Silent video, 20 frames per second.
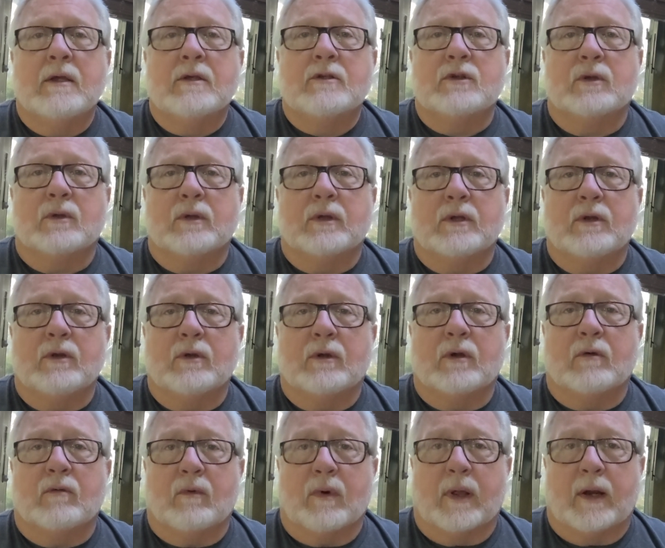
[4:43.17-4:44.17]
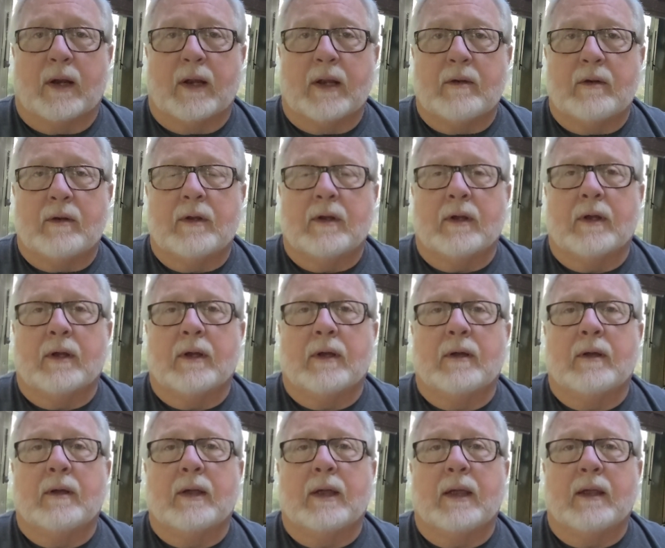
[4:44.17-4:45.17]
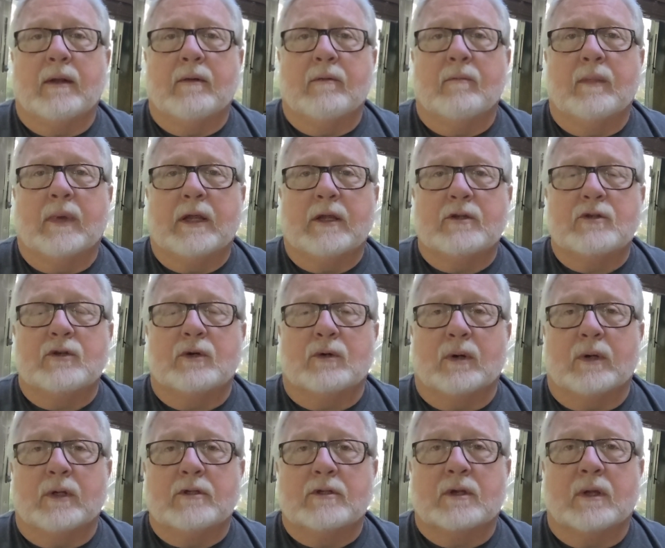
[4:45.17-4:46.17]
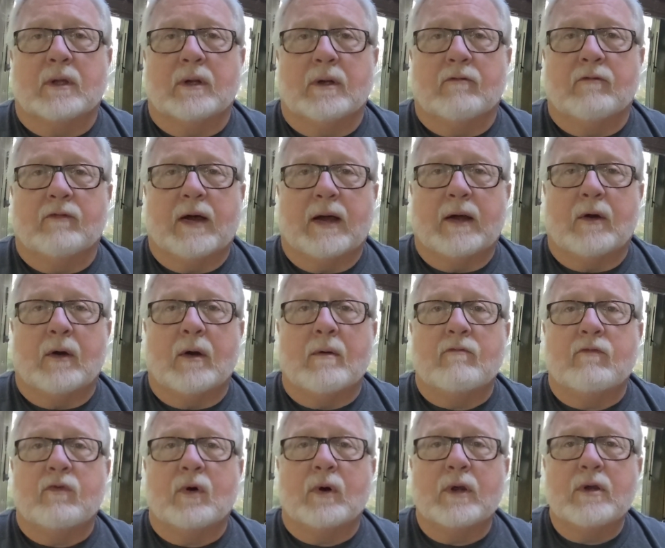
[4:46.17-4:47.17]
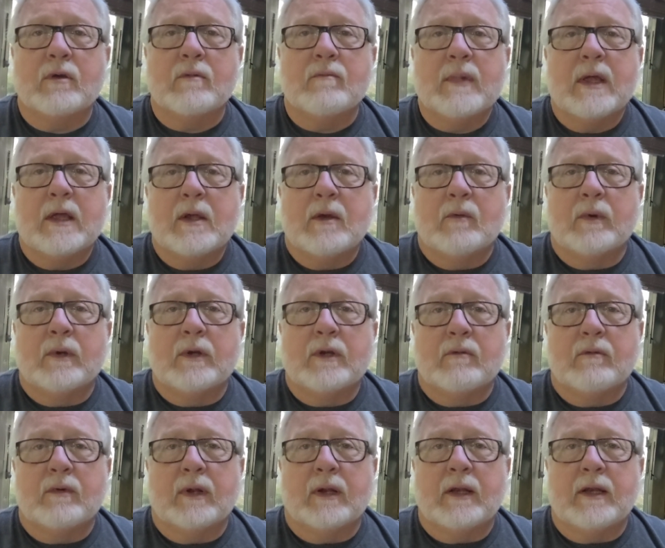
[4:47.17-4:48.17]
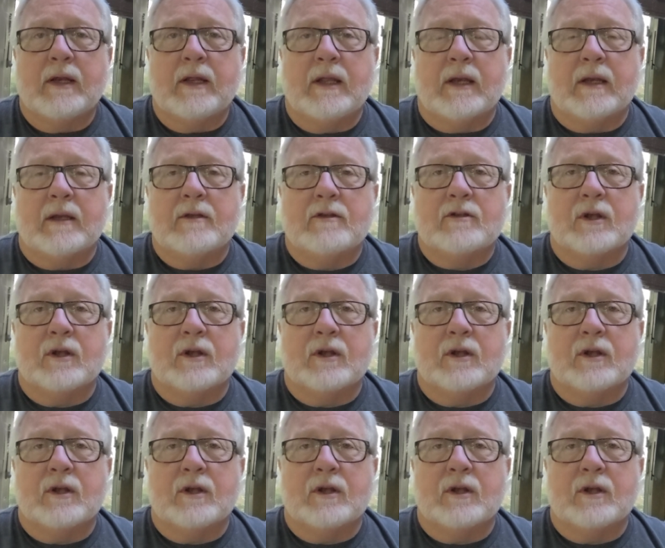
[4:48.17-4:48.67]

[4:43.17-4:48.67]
so that you can run it and make sure it's going to fire up for you when you really need it.